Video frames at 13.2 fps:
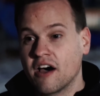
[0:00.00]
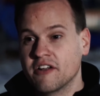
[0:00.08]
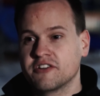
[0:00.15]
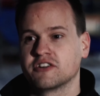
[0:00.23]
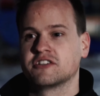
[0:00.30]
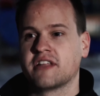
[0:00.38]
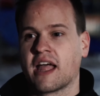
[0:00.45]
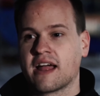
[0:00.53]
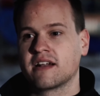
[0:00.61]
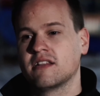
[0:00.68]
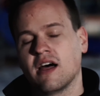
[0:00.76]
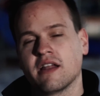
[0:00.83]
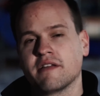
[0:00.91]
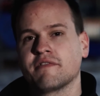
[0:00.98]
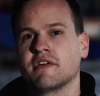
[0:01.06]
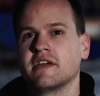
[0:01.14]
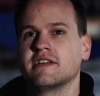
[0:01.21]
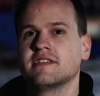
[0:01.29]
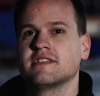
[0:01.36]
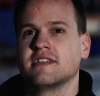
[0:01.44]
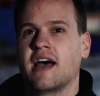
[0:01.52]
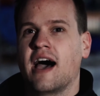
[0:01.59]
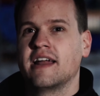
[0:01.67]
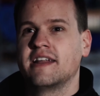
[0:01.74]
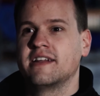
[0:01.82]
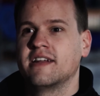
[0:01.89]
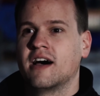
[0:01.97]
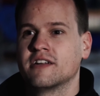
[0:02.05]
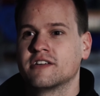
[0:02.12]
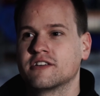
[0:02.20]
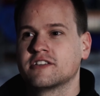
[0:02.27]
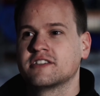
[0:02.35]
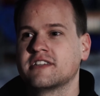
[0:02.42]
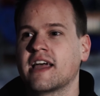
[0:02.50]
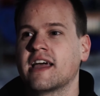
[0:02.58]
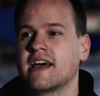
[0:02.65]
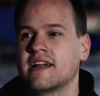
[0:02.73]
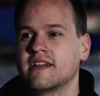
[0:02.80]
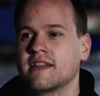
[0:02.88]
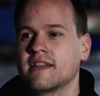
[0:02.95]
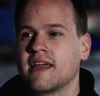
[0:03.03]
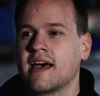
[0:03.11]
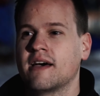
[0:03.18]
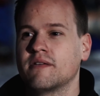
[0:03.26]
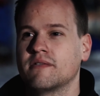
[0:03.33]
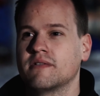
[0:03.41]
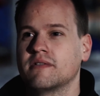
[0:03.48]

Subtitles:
understand a lot of things and that I didn't understand that,